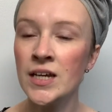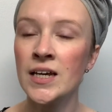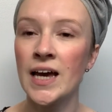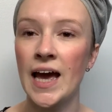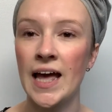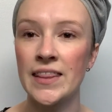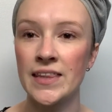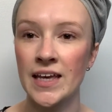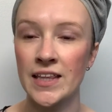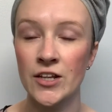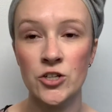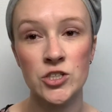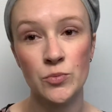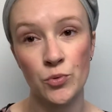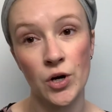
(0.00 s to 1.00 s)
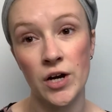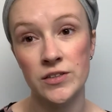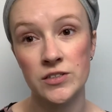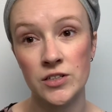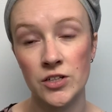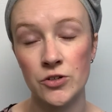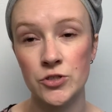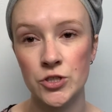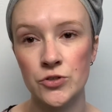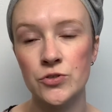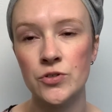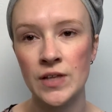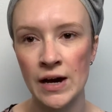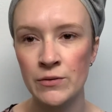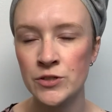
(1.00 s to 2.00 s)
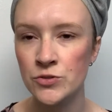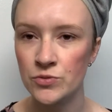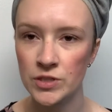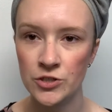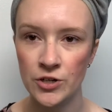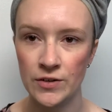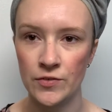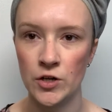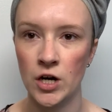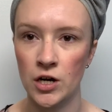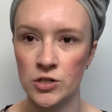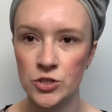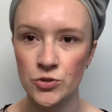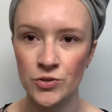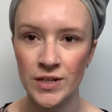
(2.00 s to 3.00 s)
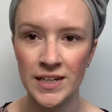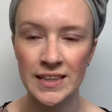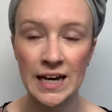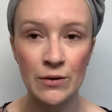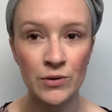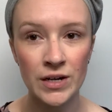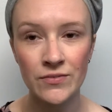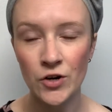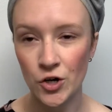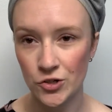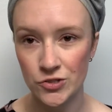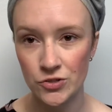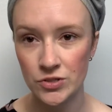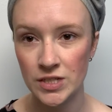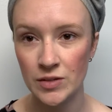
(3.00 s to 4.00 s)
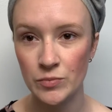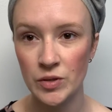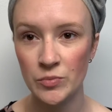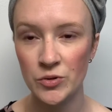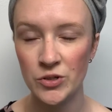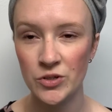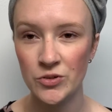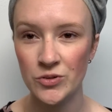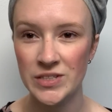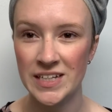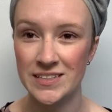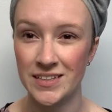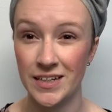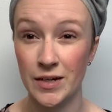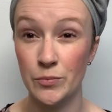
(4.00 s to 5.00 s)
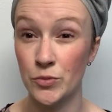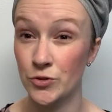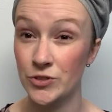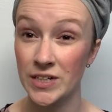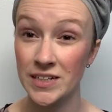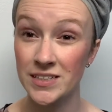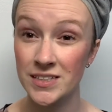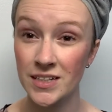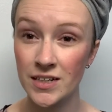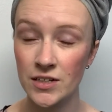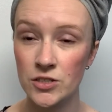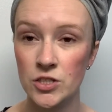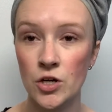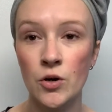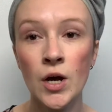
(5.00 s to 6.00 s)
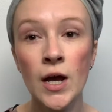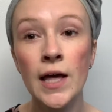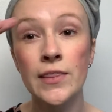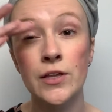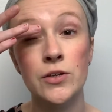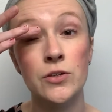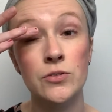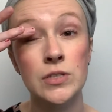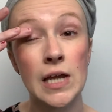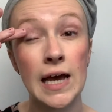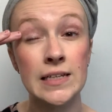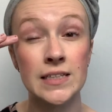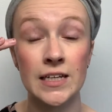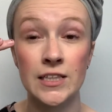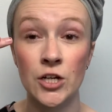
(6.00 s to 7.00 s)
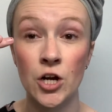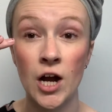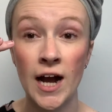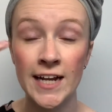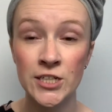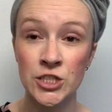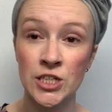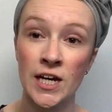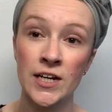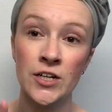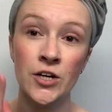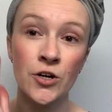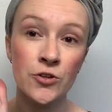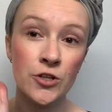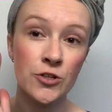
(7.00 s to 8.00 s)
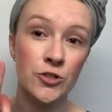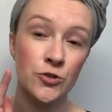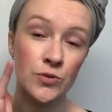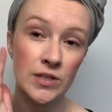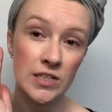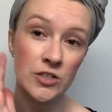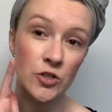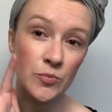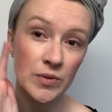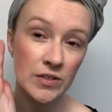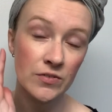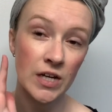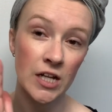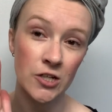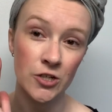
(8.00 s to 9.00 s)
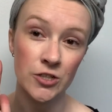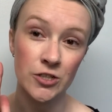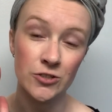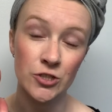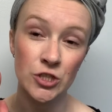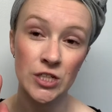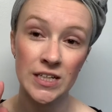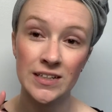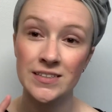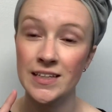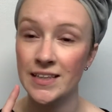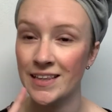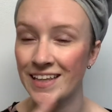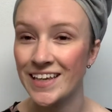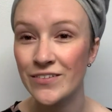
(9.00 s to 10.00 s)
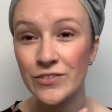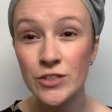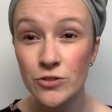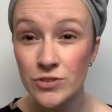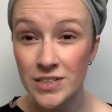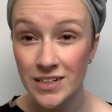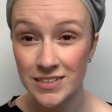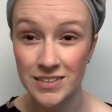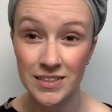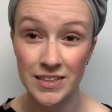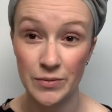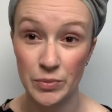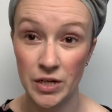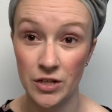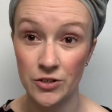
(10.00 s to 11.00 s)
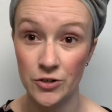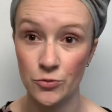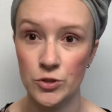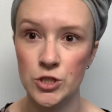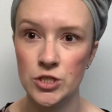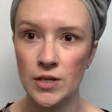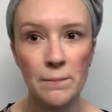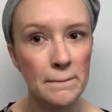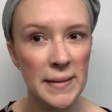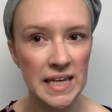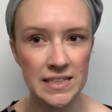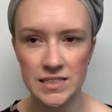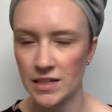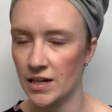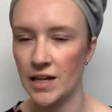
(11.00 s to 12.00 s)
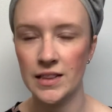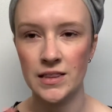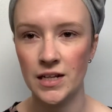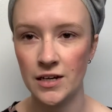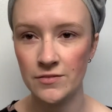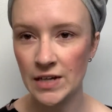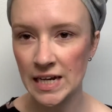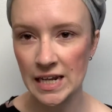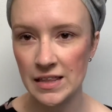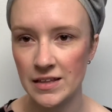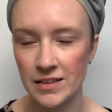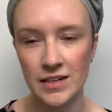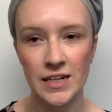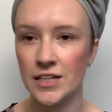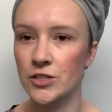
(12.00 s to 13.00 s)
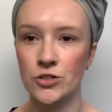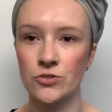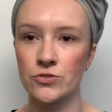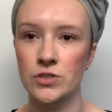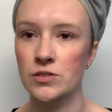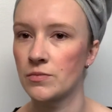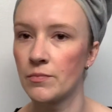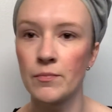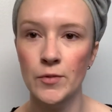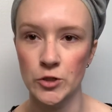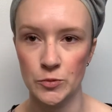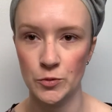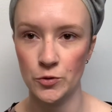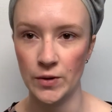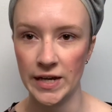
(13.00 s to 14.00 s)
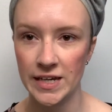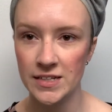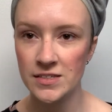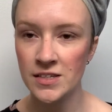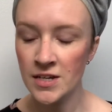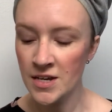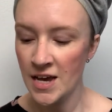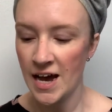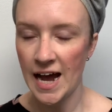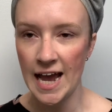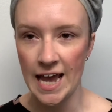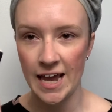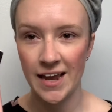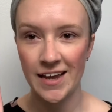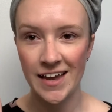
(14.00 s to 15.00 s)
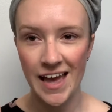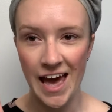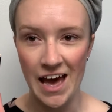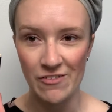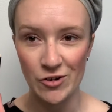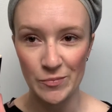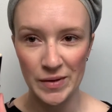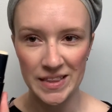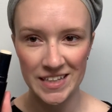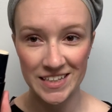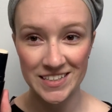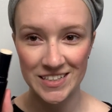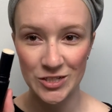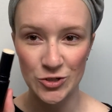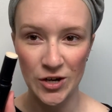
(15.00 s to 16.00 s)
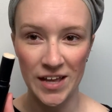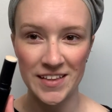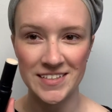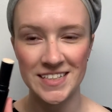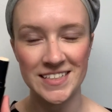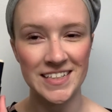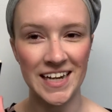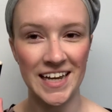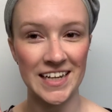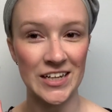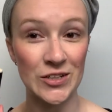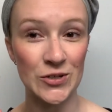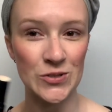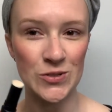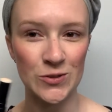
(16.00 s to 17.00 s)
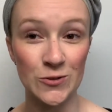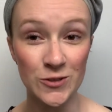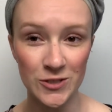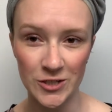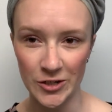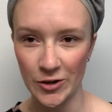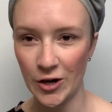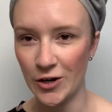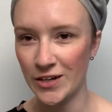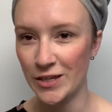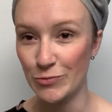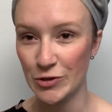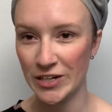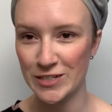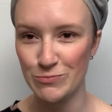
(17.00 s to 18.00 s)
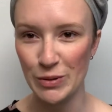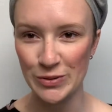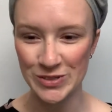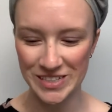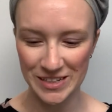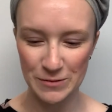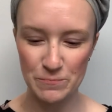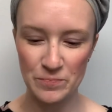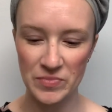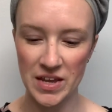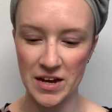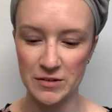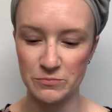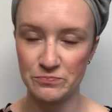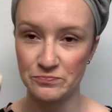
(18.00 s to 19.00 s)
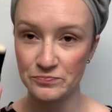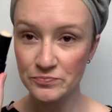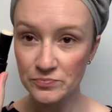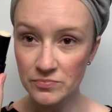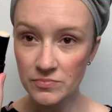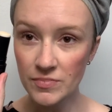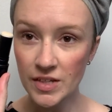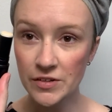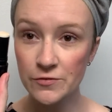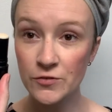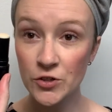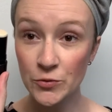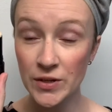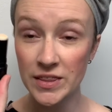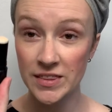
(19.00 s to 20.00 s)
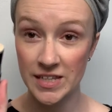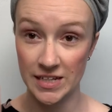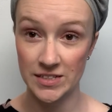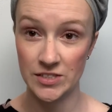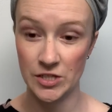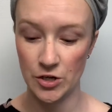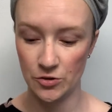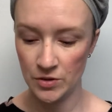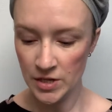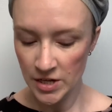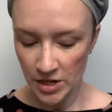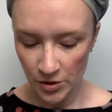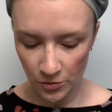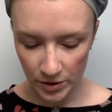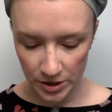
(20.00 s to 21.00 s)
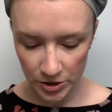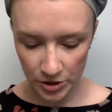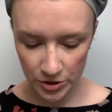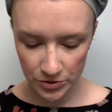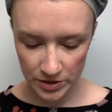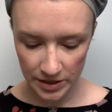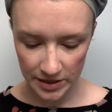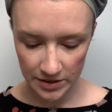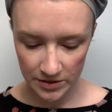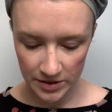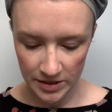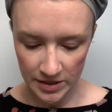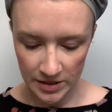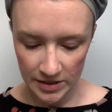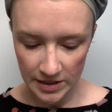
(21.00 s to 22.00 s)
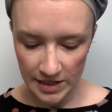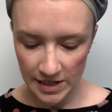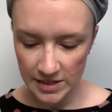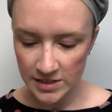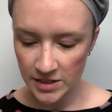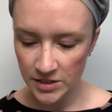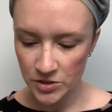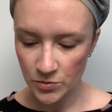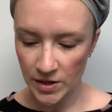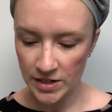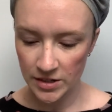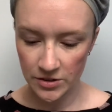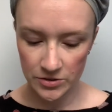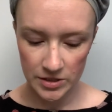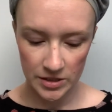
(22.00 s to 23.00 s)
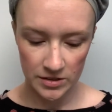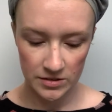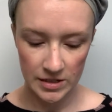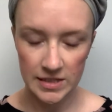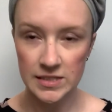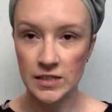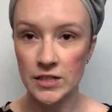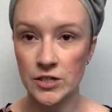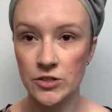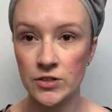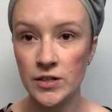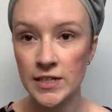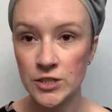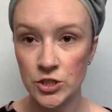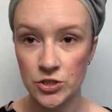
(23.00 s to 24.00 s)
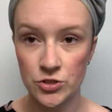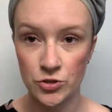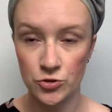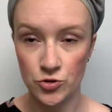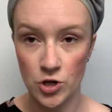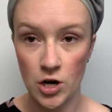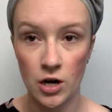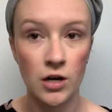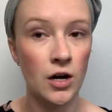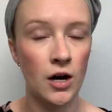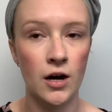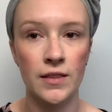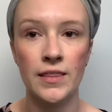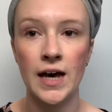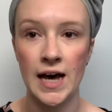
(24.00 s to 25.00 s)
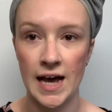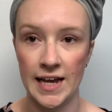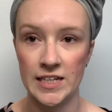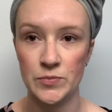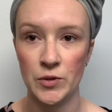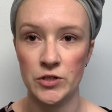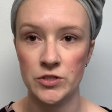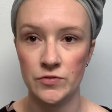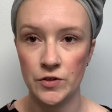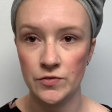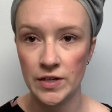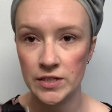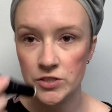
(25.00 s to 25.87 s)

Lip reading: And then there's a Bronze Glow too. So that one's really great for contouring. That one I've also seen people use as like a multi-stick. So they'll use it as like their eyeshadow, they'll do a little bit of color on their cheeks, and they even use it as a lip color, which is amazing. I love anything that I can use multiple ways. I have on my list to try this as an eye color soon, so I'll keep you guys posted. For with this though, when you're using it, easiest way to use it is literally just to draw on the highest parts of your face.